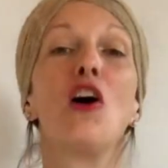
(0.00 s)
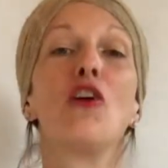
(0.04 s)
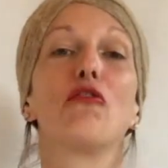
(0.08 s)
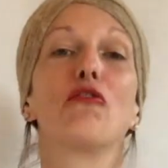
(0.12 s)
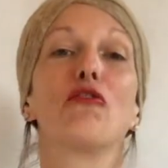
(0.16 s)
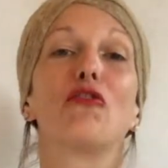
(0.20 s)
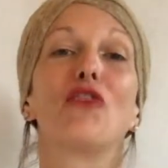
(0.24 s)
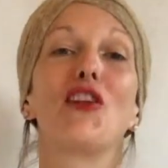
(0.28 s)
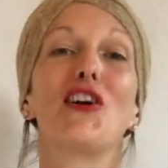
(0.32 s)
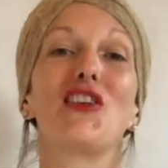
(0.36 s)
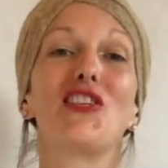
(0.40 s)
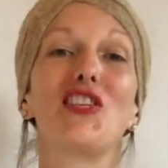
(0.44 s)

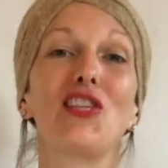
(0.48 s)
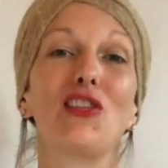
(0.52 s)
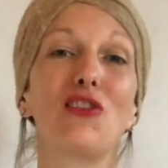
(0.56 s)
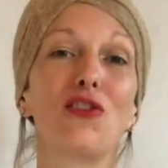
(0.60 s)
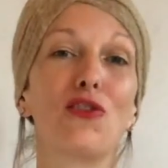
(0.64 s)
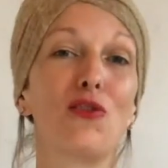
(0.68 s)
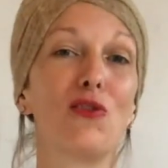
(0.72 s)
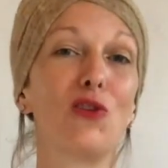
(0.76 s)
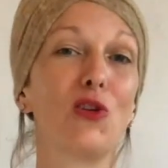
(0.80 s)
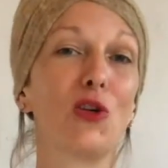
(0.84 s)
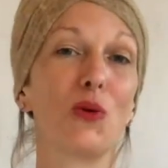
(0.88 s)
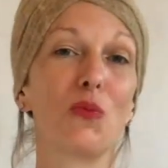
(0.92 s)
flooding
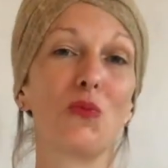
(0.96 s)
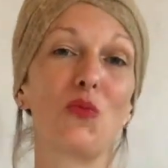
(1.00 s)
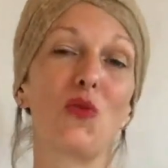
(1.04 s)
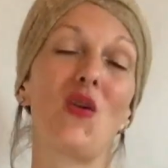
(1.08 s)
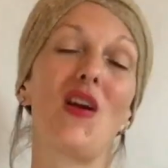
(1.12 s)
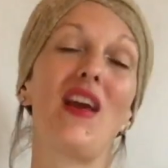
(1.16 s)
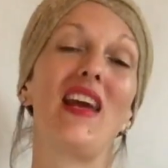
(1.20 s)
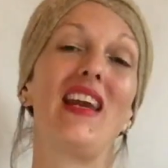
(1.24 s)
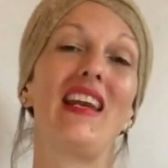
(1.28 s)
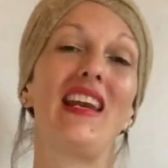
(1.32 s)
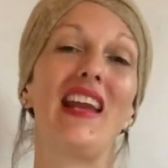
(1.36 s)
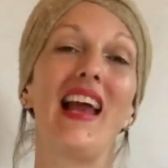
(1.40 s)
through your
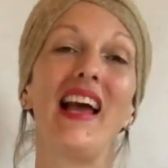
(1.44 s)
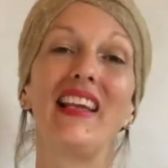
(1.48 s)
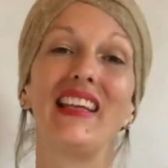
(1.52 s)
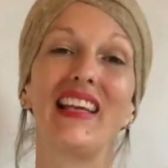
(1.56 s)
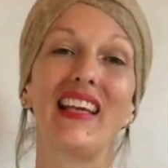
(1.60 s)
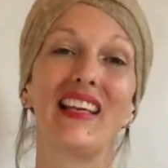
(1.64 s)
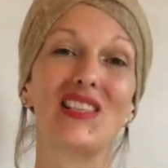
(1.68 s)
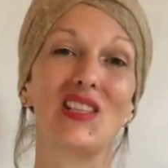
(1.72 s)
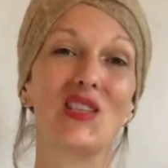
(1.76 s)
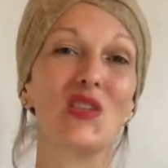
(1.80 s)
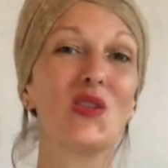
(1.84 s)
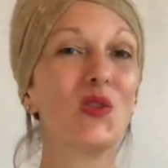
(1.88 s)
brain and
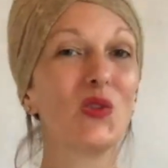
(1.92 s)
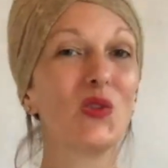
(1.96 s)
get to know